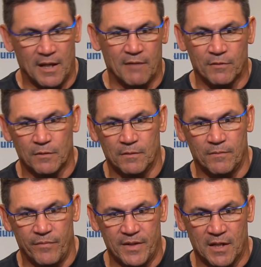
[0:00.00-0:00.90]
level,
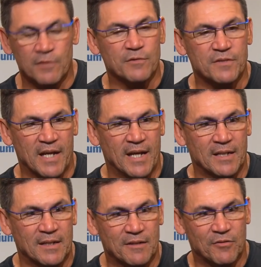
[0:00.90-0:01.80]
the
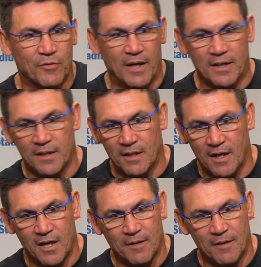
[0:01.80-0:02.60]
understanding that's created,